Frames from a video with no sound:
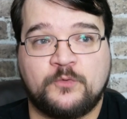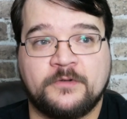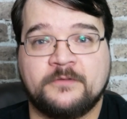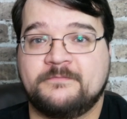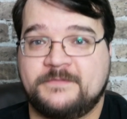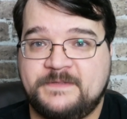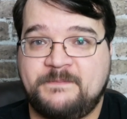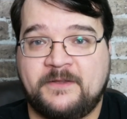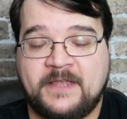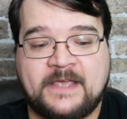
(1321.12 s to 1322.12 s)
more
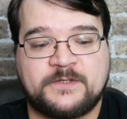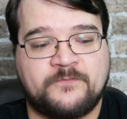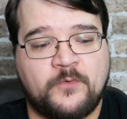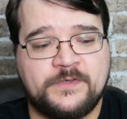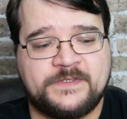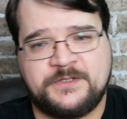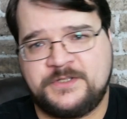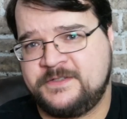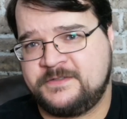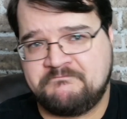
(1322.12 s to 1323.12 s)
spellcaster focused and
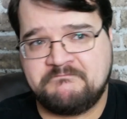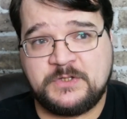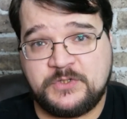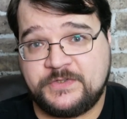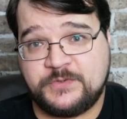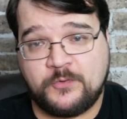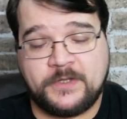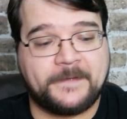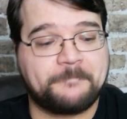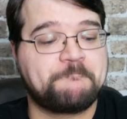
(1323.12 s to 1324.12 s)
she's
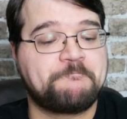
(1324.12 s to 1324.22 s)
enjoying it.